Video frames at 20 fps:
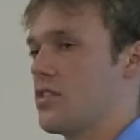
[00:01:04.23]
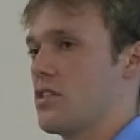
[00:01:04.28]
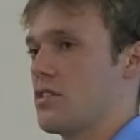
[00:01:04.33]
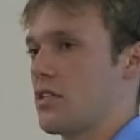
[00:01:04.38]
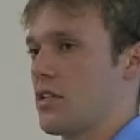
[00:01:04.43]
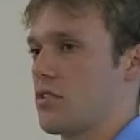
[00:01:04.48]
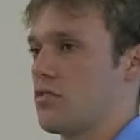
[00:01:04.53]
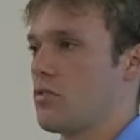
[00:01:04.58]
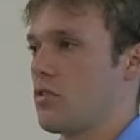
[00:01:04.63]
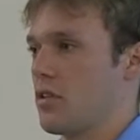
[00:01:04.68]

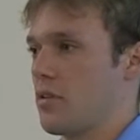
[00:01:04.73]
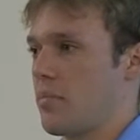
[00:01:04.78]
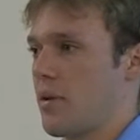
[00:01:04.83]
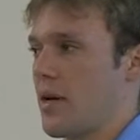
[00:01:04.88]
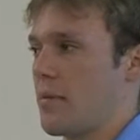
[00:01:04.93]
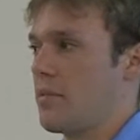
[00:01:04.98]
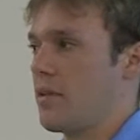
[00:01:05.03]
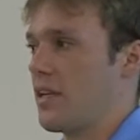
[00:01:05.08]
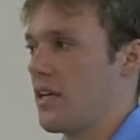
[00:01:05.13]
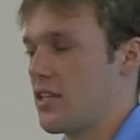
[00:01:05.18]
just control the
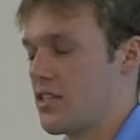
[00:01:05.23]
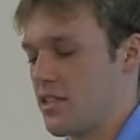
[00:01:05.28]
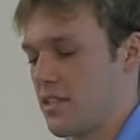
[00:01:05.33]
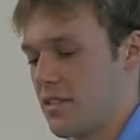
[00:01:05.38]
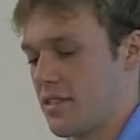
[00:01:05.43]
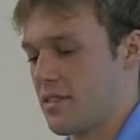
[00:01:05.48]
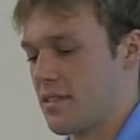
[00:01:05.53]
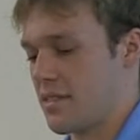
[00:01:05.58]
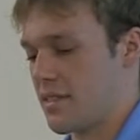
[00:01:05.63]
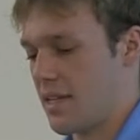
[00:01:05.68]

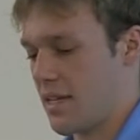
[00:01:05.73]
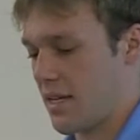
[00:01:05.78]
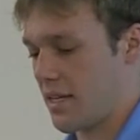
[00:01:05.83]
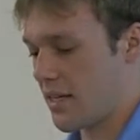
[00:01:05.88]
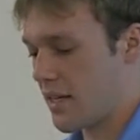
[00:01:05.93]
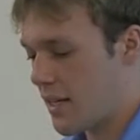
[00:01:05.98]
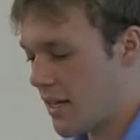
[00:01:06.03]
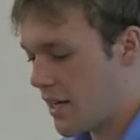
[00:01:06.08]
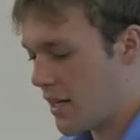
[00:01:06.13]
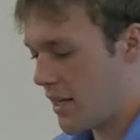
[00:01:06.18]
population
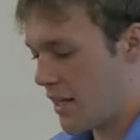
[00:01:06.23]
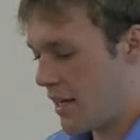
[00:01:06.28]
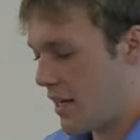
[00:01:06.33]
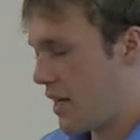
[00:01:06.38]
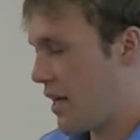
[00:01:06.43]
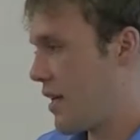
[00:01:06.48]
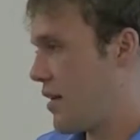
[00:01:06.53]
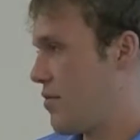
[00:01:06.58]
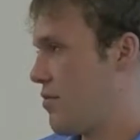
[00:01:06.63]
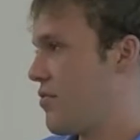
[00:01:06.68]
instead.
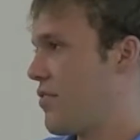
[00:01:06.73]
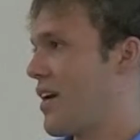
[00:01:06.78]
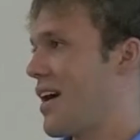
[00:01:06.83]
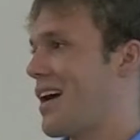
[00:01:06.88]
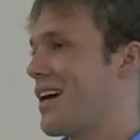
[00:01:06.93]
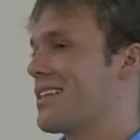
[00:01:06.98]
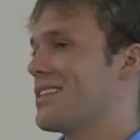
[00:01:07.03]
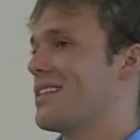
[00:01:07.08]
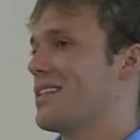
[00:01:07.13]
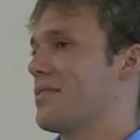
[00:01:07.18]
And in
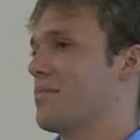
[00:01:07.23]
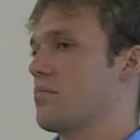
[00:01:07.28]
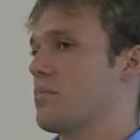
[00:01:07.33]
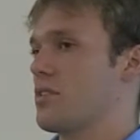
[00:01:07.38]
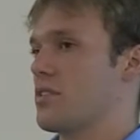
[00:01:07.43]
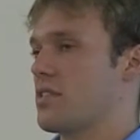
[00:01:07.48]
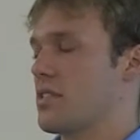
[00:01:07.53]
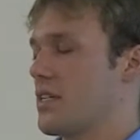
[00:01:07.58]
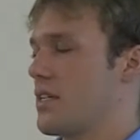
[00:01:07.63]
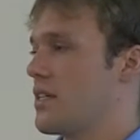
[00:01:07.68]
fact, in
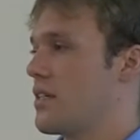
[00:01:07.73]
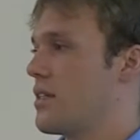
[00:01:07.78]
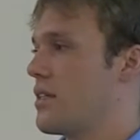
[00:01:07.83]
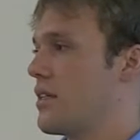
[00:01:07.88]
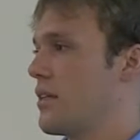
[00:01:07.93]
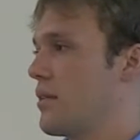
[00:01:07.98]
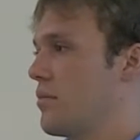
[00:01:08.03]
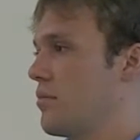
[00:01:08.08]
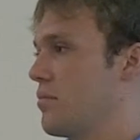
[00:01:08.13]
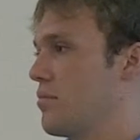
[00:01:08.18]

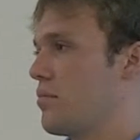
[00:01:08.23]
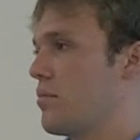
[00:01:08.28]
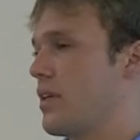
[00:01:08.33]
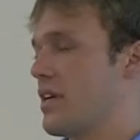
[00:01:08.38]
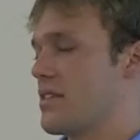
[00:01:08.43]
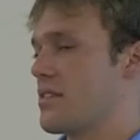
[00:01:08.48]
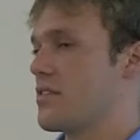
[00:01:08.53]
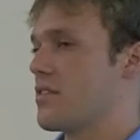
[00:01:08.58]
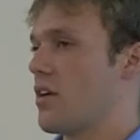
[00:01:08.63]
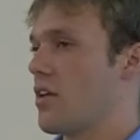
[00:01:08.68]
Brazil and
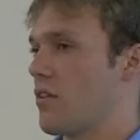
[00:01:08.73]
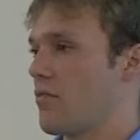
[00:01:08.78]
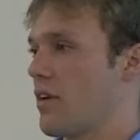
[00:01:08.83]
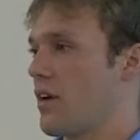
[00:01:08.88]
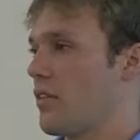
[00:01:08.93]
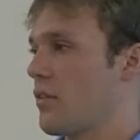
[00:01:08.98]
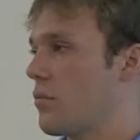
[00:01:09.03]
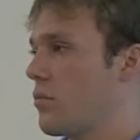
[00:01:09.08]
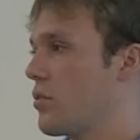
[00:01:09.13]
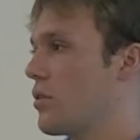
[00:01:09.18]
places all
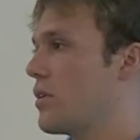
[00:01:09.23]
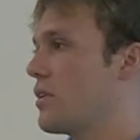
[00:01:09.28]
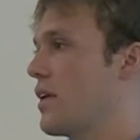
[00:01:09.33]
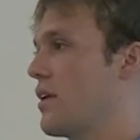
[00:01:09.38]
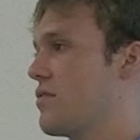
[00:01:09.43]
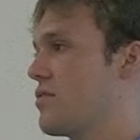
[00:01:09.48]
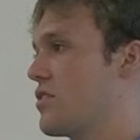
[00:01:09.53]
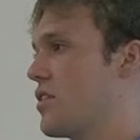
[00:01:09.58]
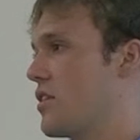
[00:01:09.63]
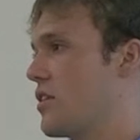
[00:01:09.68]
around the world,
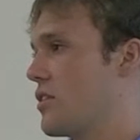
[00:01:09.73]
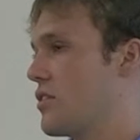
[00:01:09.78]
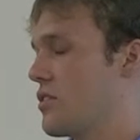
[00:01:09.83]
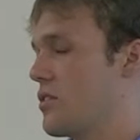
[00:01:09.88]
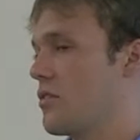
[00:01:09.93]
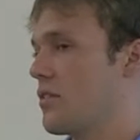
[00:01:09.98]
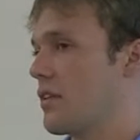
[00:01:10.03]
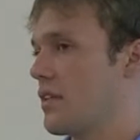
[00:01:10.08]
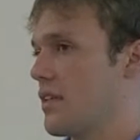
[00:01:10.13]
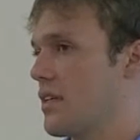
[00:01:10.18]
they've started
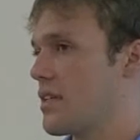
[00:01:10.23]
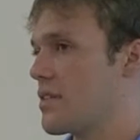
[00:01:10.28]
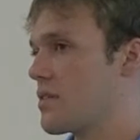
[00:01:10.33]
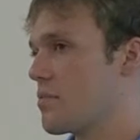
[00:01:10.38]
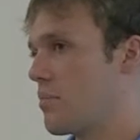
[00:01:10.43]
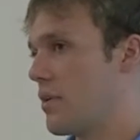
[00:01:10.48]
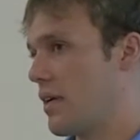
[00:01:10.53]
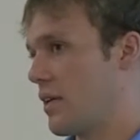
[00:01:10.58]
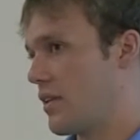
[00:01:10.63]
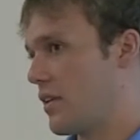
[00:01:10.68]
doing
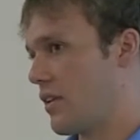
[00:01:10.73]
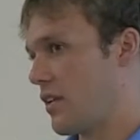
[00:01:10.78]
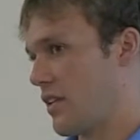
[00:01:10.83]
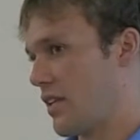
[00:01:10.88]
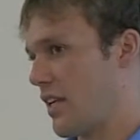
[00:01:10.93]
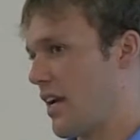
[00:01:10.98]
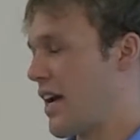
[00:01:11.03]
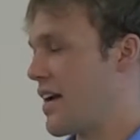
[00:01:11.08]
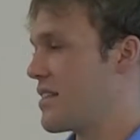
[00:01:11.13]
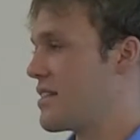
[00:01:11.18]
this, but in
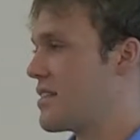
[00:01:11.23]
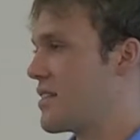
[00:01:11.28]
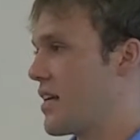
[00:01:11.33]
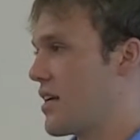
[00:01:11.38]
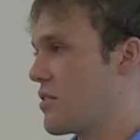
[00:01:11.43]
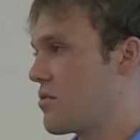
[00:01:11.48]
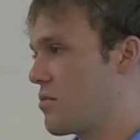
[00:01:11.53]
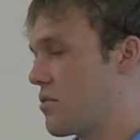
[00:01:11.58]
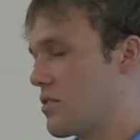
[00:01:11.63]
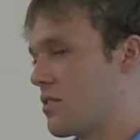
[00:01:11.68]
the United
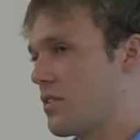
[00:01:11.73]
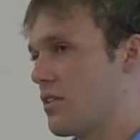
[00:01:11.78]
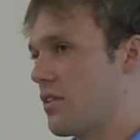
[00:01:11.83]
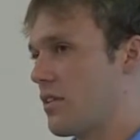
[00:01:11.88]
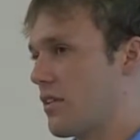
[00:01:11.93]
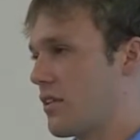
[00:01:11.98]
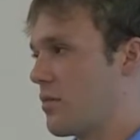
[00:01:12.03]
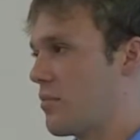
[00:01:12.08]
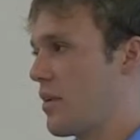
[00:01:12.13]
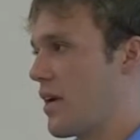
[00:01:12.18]
States, we're still
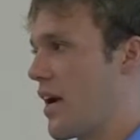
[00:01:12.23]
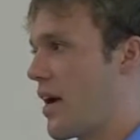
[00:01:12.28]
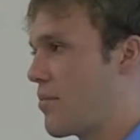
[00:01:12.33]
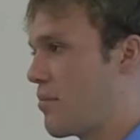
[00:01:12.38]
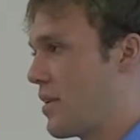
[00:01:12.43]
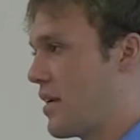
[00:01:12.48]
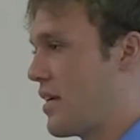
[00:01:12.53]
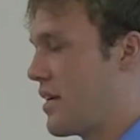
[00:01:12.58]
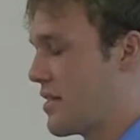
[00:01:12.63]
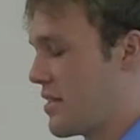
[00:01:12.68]
a little bit
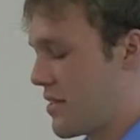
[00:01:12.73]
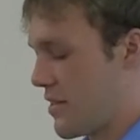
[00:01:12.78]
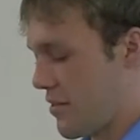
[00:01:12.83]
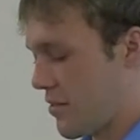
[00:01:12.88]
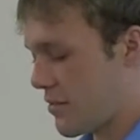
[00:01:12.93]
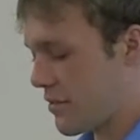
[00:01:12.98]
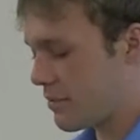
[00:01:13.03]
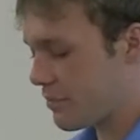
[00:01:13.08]
apprehensive.